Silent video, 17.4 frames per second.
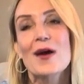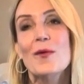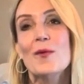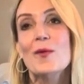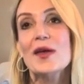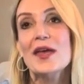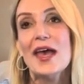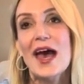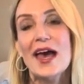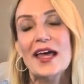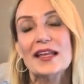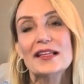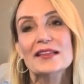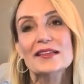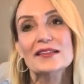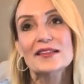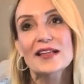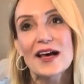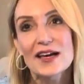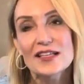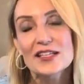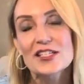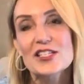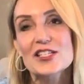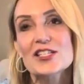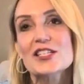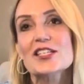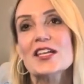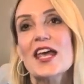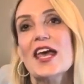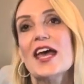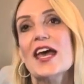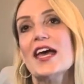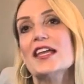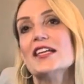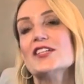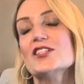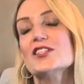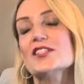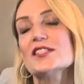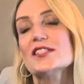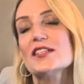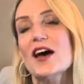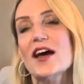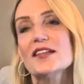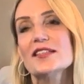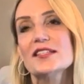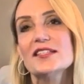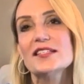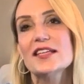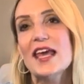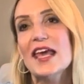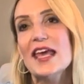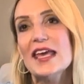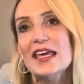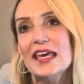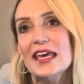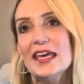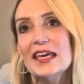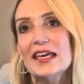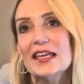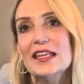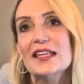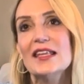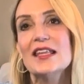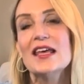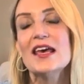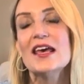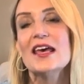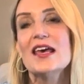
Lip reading: We had lunch and just got to take in